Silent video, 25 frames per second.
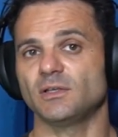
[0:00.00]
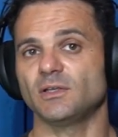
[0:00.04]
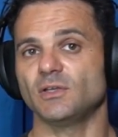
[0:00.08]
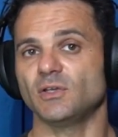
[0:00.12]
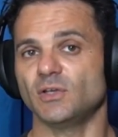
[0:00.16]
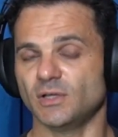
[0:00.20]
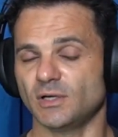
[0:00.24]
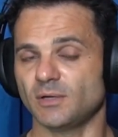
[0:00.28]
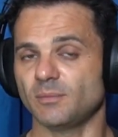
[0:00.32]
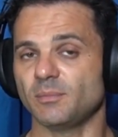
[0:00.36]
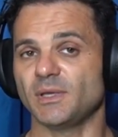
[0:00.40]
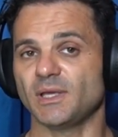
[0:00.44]
You're
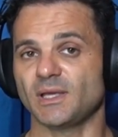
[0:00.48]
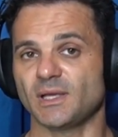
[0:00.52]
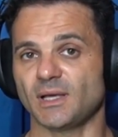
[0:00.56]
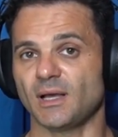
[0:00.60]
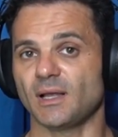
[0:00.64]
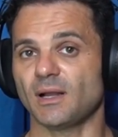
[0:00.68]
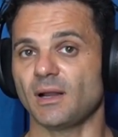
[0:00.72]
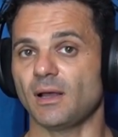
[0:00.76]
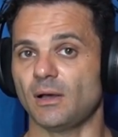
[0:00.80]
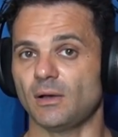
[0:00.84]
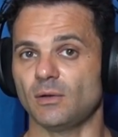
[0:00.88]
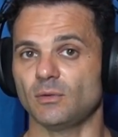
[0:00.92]
going to be
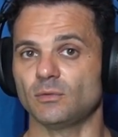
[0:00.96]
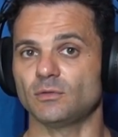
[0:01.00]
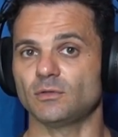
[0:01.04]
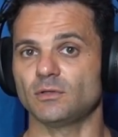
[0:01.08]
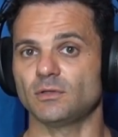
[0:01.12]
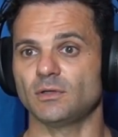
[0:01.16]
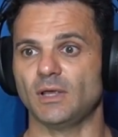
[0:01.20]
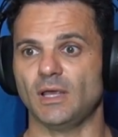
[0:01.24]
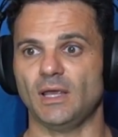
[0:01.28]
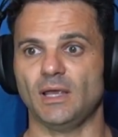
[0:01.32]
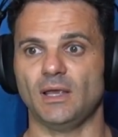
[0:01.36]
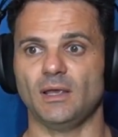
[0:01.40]
cut out.
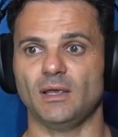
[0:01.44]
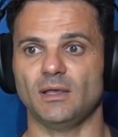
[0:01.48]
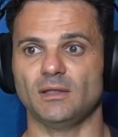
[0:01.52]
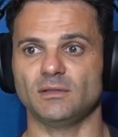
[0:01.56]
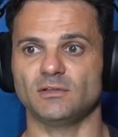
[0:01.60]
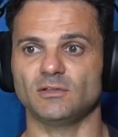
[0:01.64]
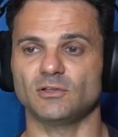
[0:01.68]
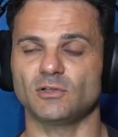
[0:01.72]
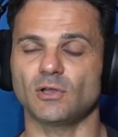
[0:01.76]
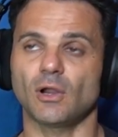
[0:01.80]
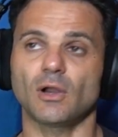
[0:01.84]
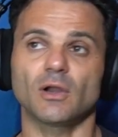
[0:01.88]
And
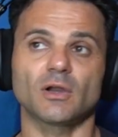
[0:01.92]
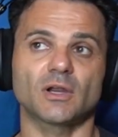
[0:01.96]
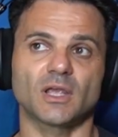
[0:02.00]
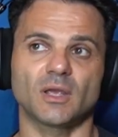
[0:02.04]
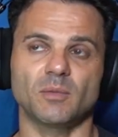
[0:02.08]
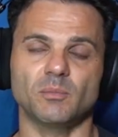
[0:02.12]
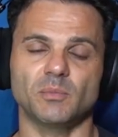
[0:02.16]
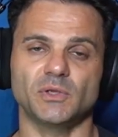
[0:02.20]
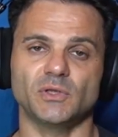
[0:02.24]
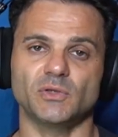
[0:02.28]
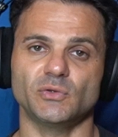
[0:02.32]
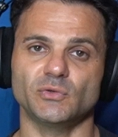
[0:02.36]
the dollar
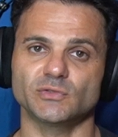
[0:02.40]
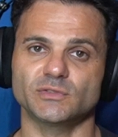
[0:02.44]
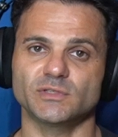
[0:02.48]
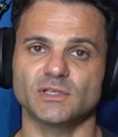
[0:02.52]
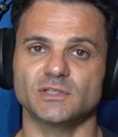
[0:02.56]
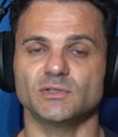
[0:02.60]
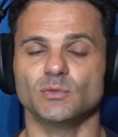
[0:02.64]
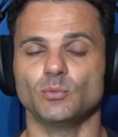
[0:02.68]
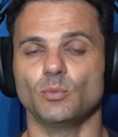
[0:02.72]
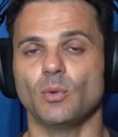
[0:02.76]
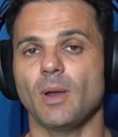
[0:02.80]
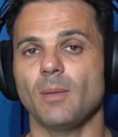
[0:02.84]
can be used
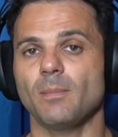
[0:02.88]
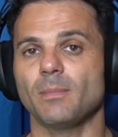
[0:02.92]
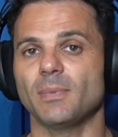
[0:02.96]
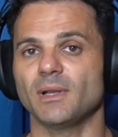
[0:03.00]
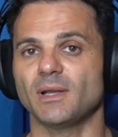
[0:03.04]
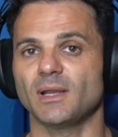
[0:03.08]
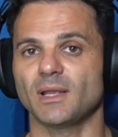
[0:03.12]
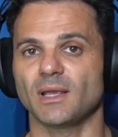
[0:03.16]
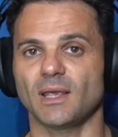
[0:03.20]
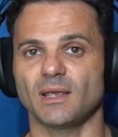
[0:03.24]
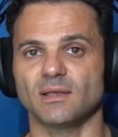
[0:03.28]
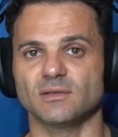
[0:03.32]
as a
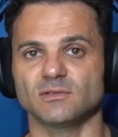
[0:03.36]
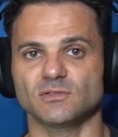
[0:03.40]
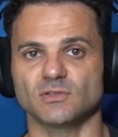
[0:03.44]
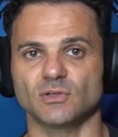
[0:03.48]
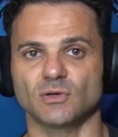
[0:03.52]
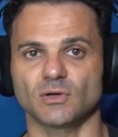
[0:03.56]
weapon against